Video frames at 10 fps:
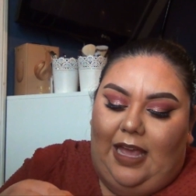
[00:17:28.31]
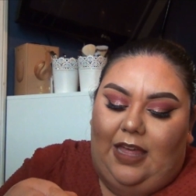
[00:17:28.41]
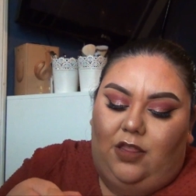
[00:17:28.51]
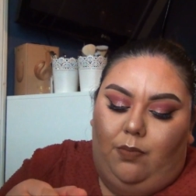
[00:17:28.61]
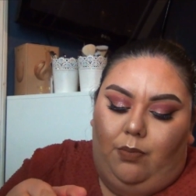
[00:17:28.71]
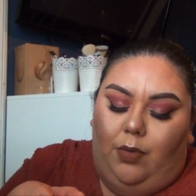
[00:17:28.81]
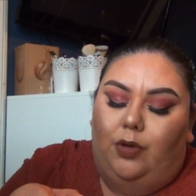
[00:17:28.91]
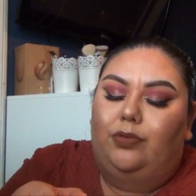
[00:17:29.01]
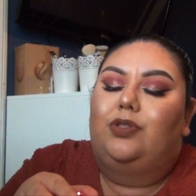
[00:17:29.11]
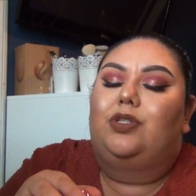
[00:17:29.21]
and the
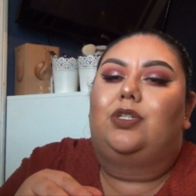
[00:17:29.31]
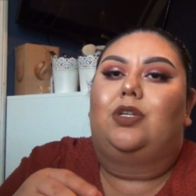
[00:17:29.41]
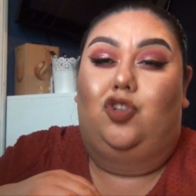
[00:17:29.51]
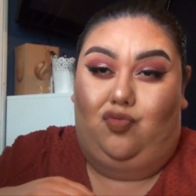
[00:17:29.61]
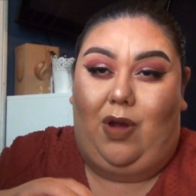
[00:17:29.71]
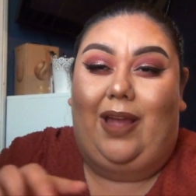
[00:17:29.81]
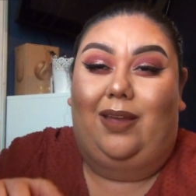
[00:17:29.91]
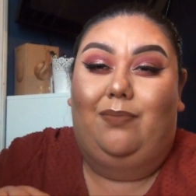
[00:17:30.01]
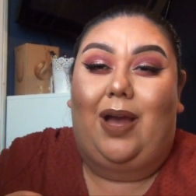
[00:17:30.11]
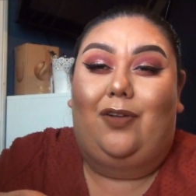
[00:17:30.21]
most
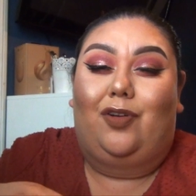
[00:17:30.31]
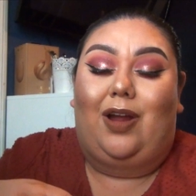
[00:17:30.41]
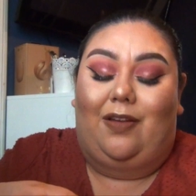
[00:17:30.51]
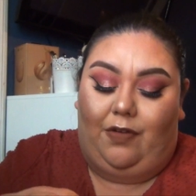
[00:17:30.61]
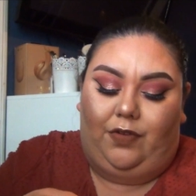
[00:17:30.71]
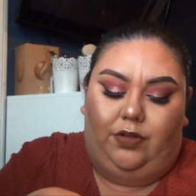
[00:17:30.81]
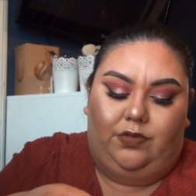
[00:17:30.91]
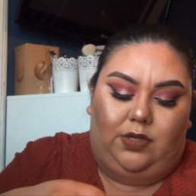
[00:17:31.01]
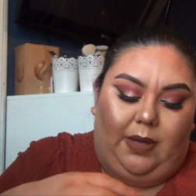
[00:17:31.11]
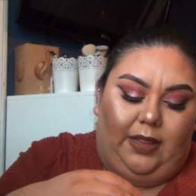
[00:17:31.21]
drying powder I've ever
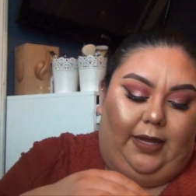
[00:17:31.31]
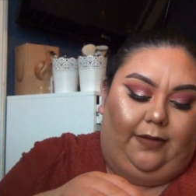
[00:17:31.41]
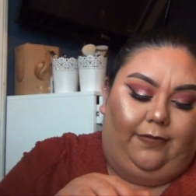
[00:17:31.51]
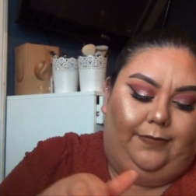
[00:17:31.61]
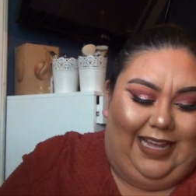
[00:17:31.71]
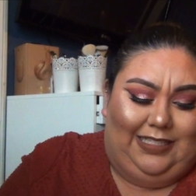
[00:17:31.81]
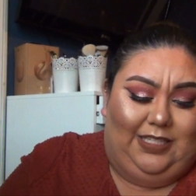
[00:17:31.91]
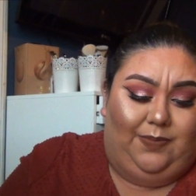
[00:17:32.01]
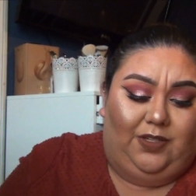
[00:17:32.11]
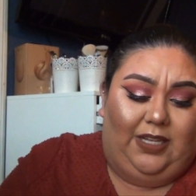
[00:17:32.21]
used in my life. It
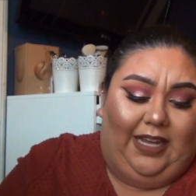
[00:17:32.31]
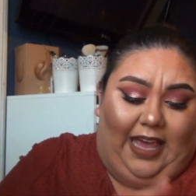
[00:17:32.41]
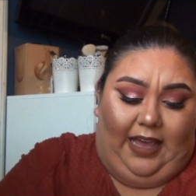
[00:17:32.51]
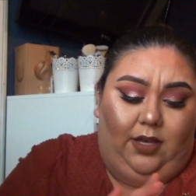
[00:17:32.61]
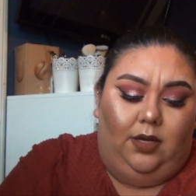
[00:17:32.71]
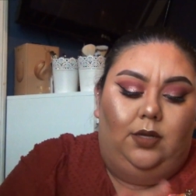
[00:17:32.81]
smells like cake,